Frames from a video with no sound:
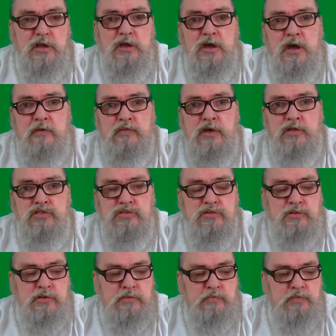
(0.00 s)
I've got
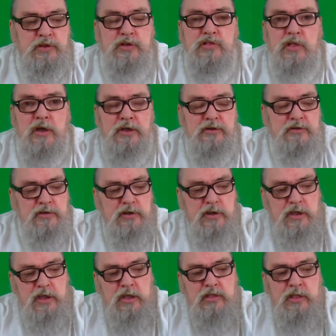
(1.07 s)
the Bic lighter,
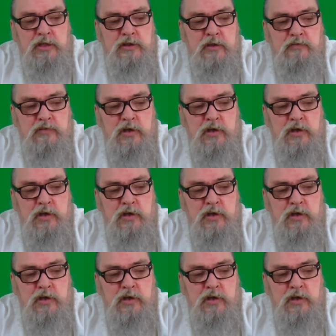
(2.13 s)
and then I've